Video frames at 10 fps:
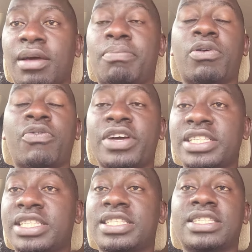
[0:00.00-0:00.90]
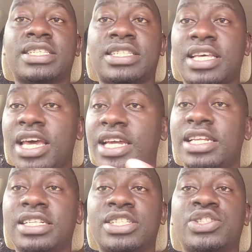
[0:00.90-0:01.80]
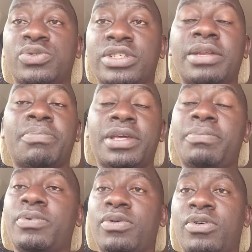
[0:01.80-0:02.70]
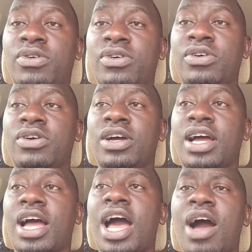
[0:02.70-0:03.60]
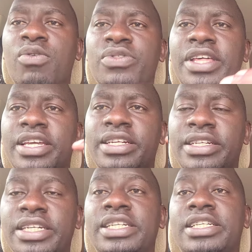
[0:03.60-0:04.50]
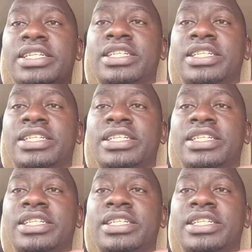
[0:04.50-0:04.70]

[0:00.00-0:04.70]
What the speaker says: prophets and chosen people, how they lead